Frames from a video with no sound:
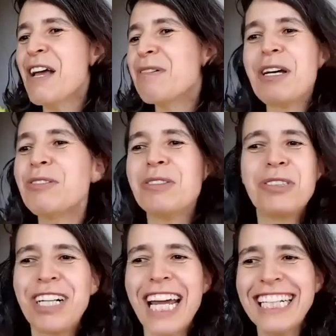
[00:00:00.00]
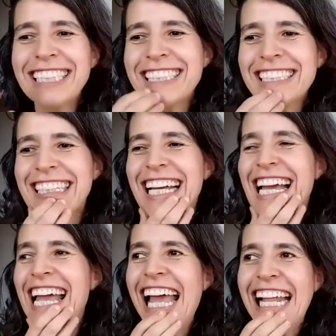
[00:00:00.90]
without to try it.
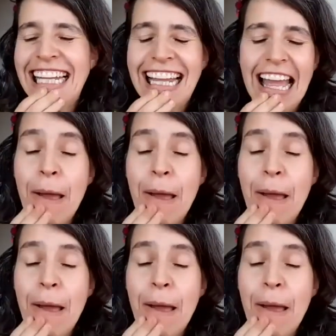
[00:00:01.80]
And